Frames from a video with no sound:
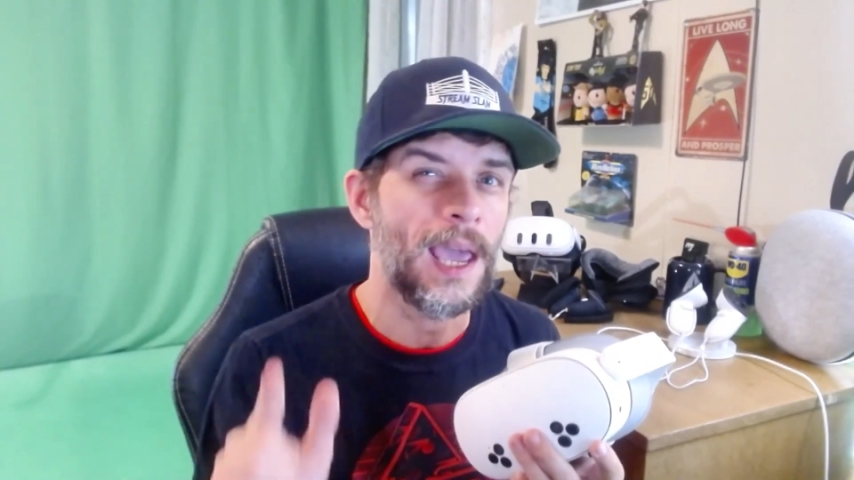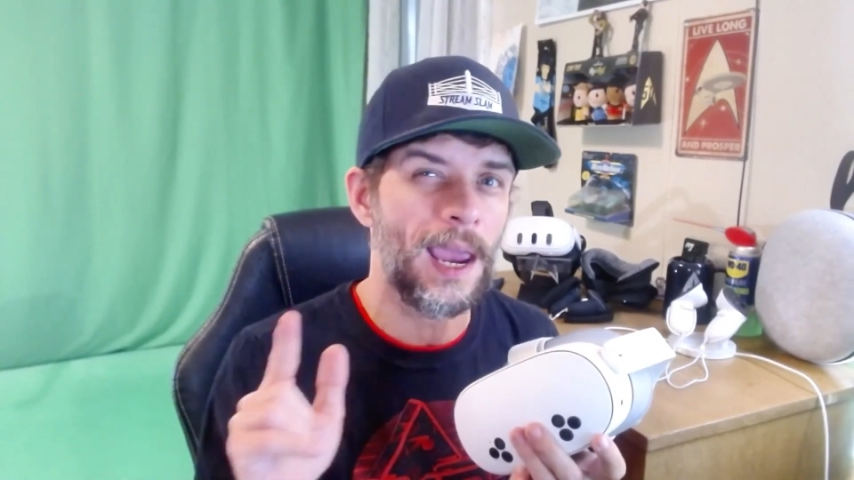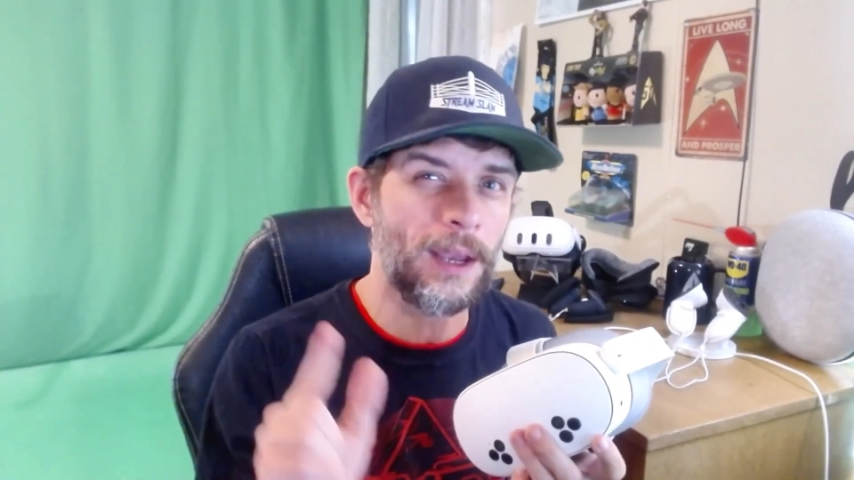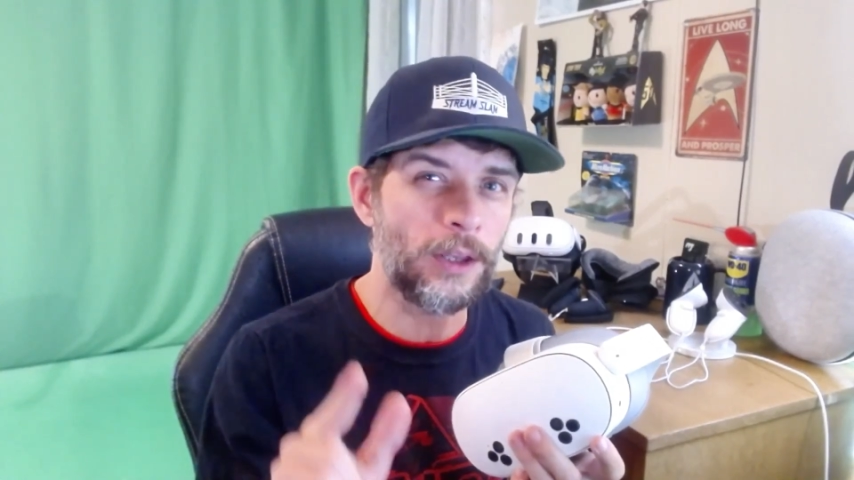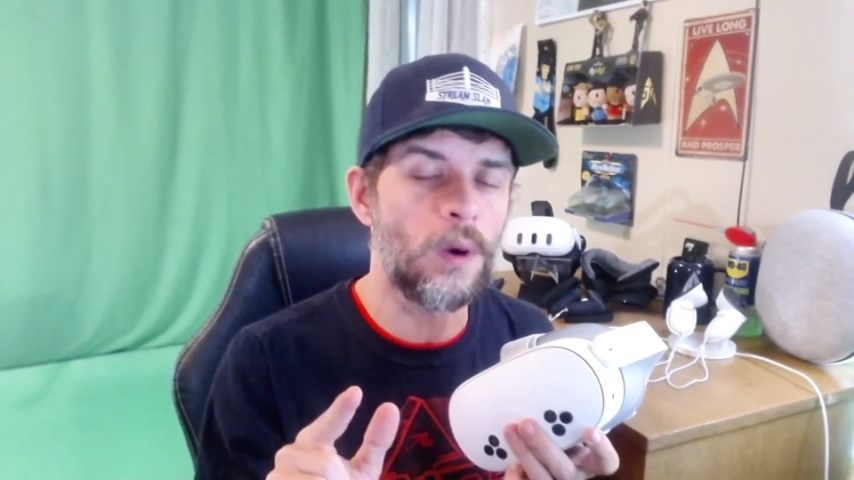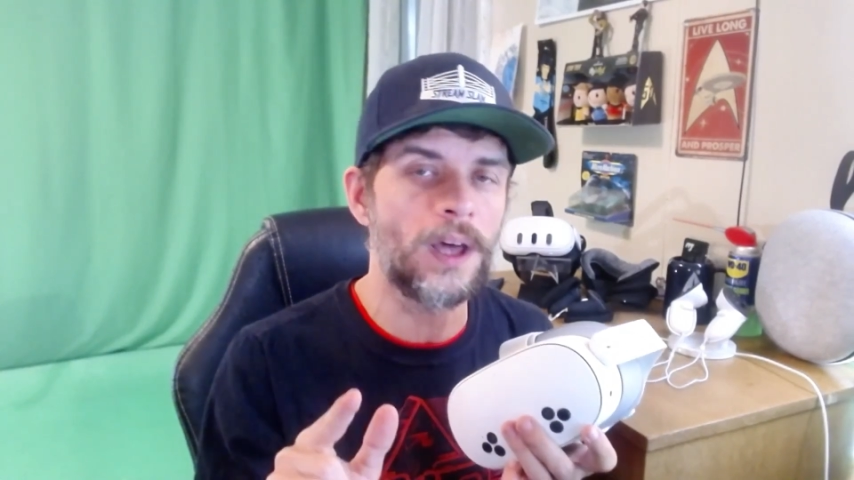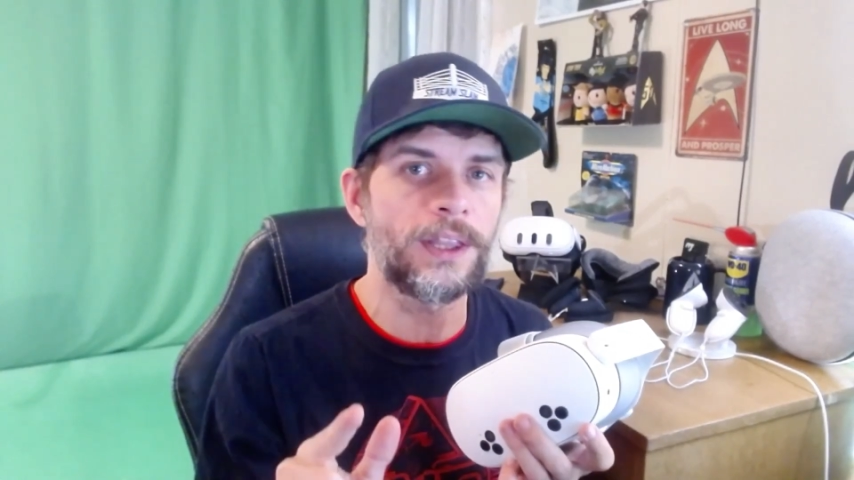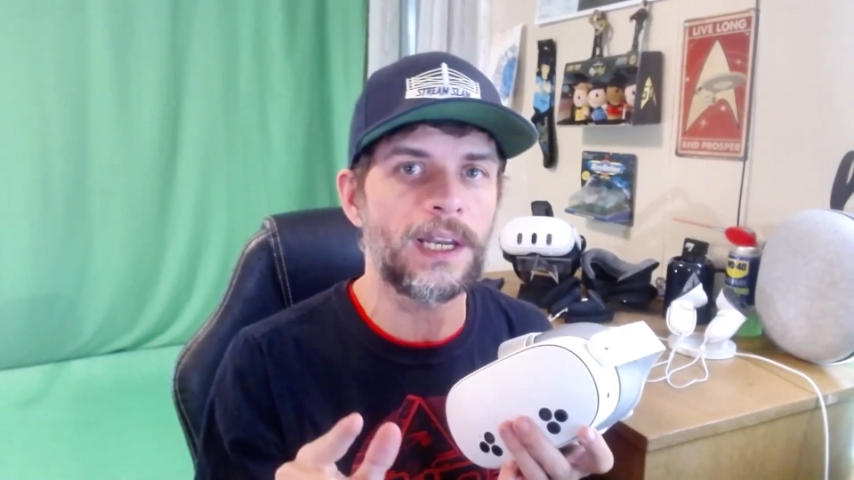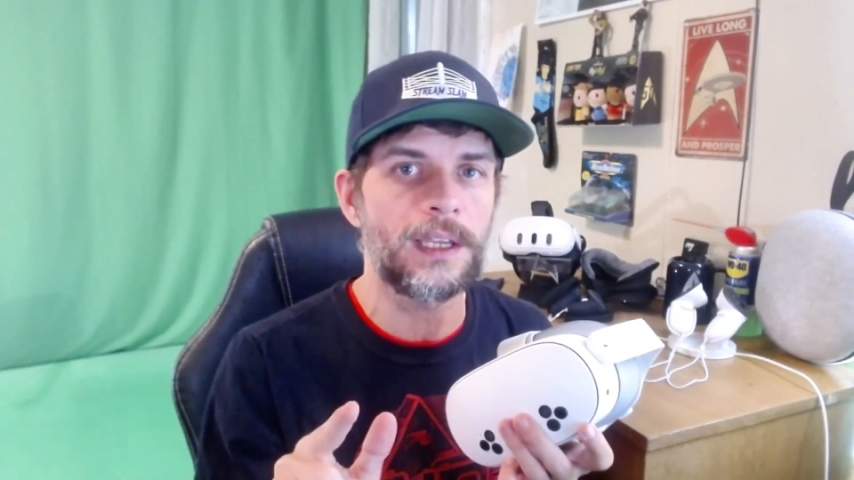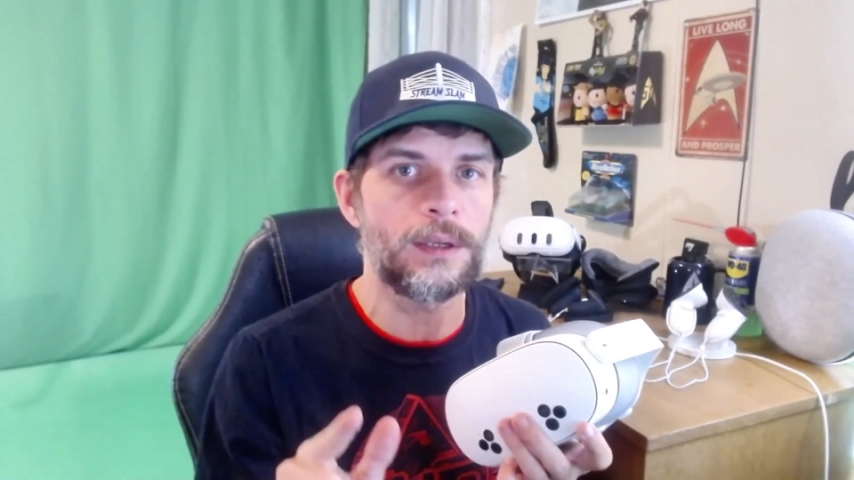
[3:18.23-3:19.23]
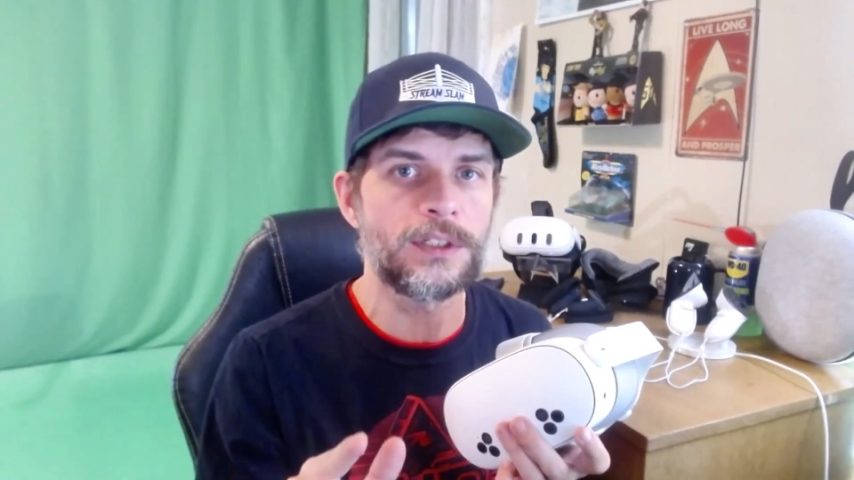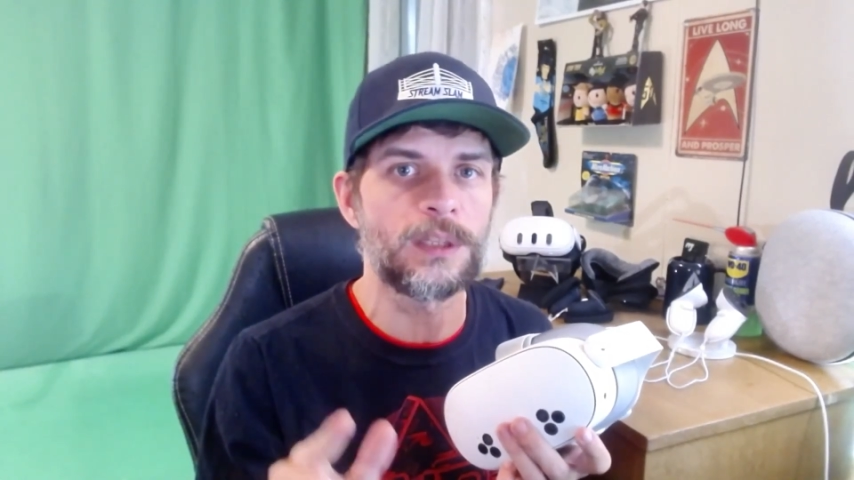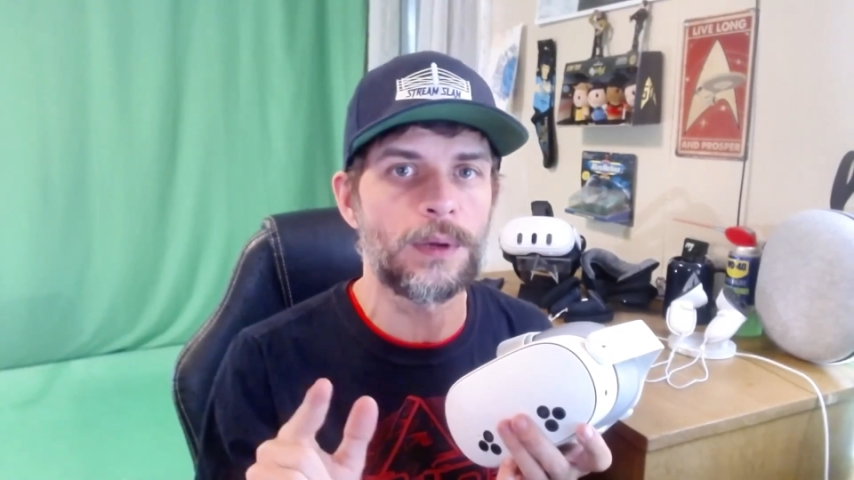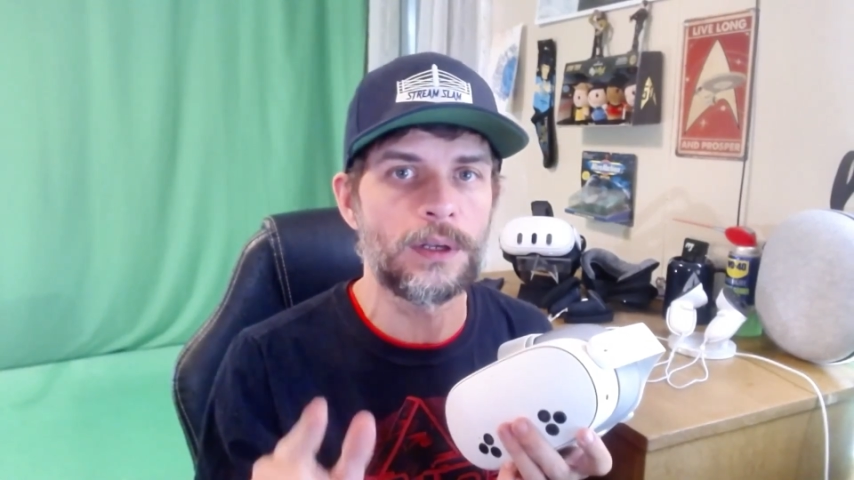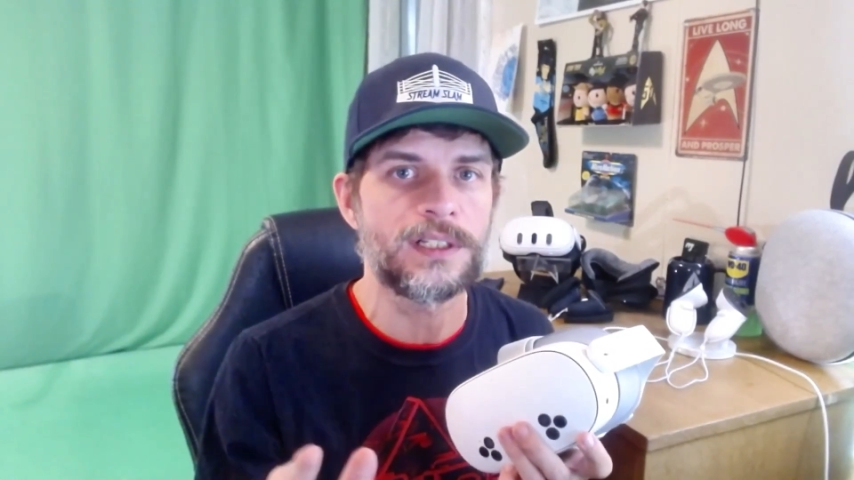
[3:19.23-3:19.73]
and the one that I use the
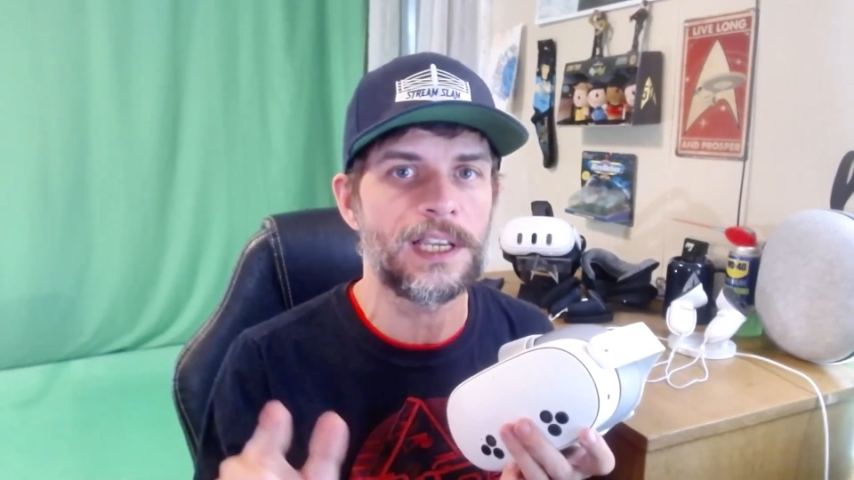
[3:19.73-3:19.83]
most